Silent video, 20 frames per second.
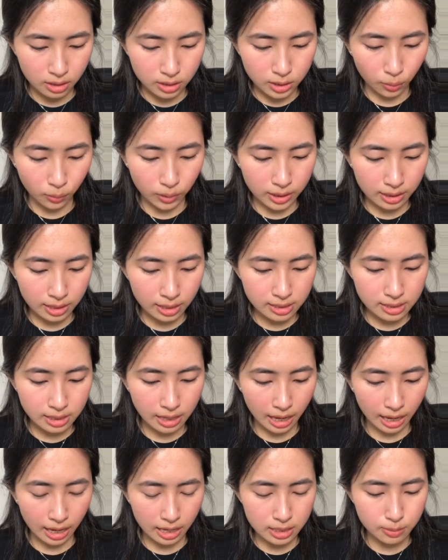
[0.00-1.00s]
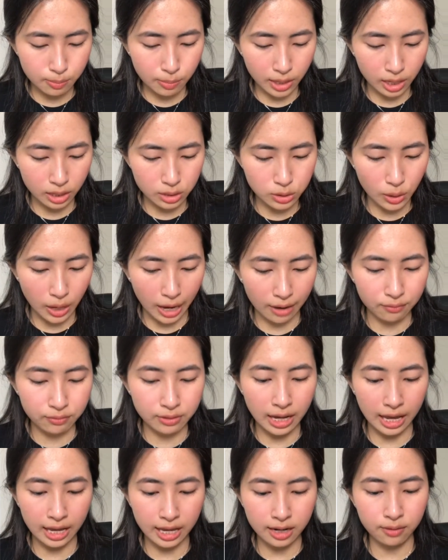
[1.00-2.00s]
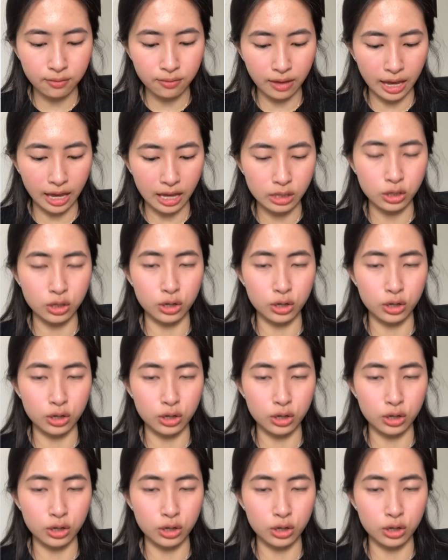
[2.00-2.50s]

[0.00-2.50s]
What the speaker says: So in this case, because you have negative 8,